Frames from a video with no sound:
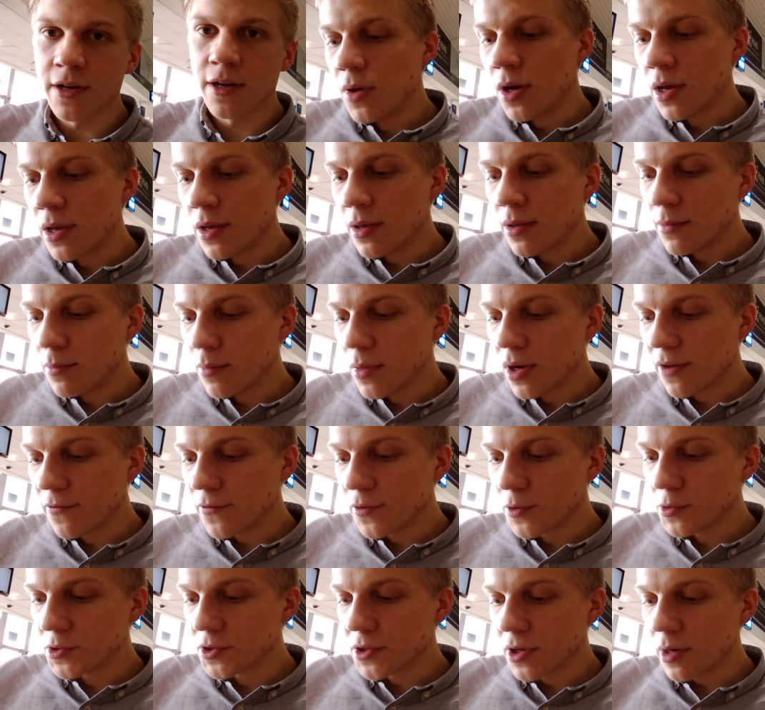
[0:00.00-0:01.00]
My
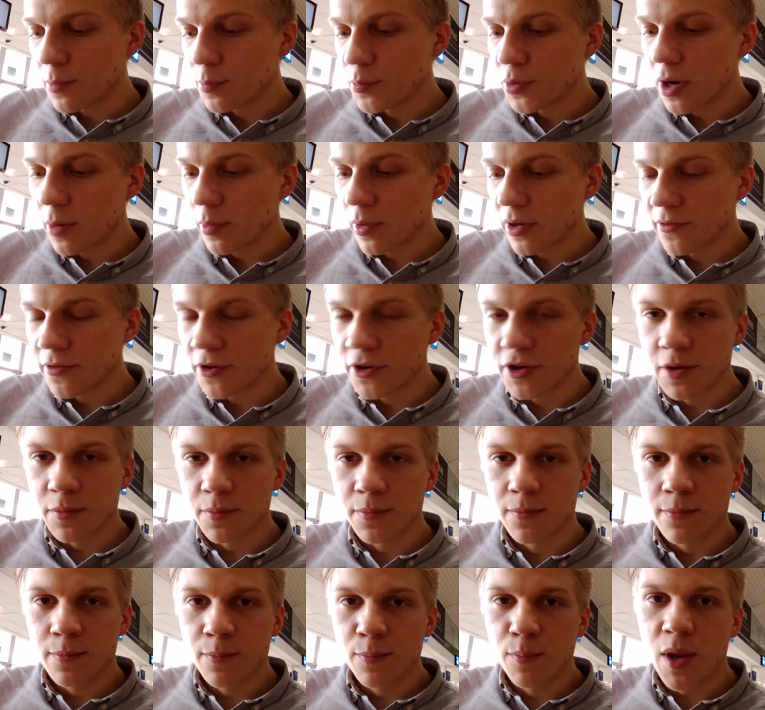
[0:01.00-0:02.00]
views are probably very
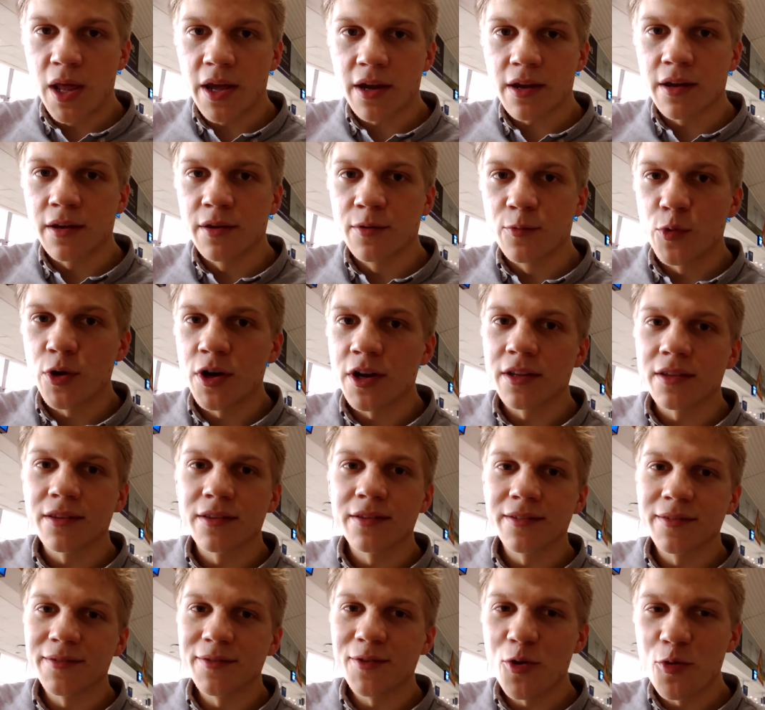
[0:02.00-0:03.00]
black and white,
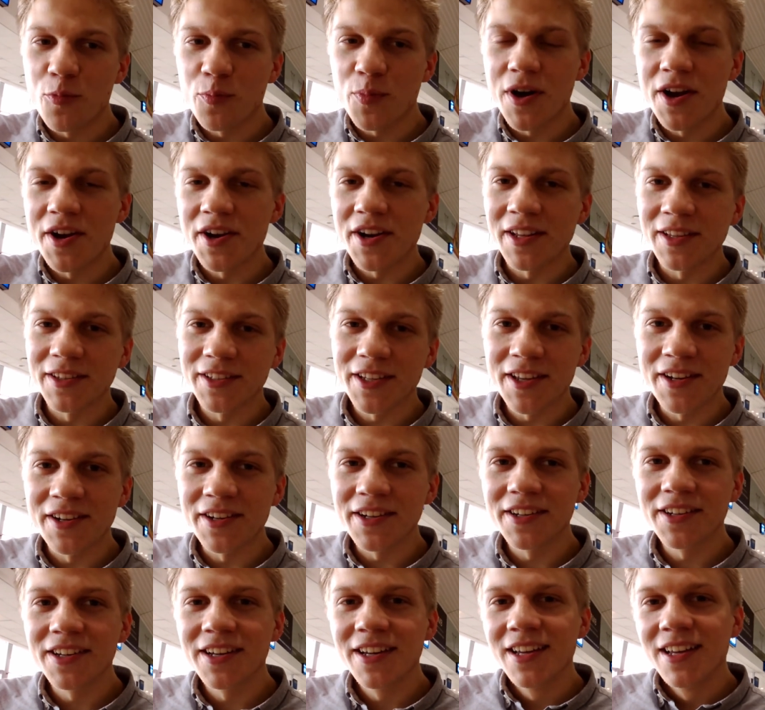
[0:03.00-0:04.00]
no pun
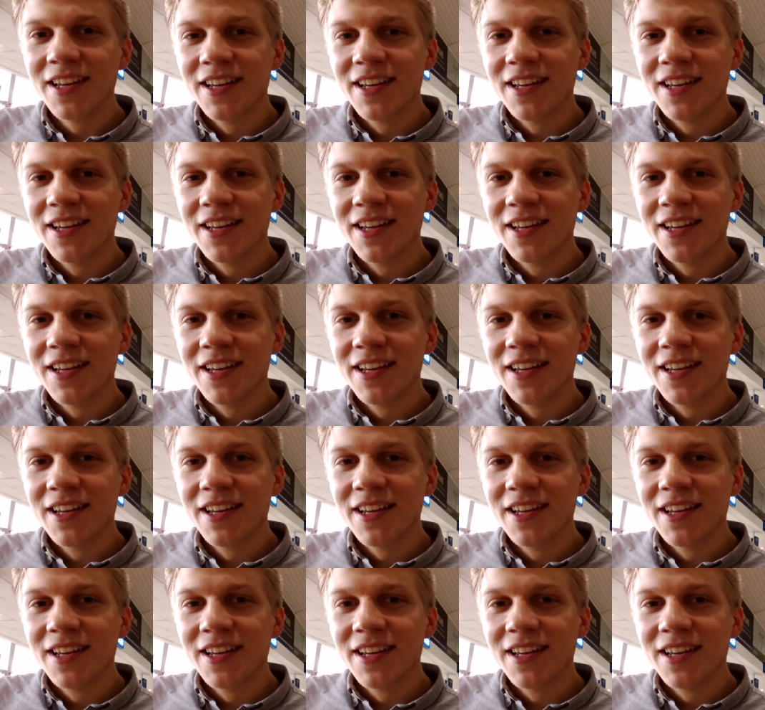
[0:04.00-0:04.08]
intended,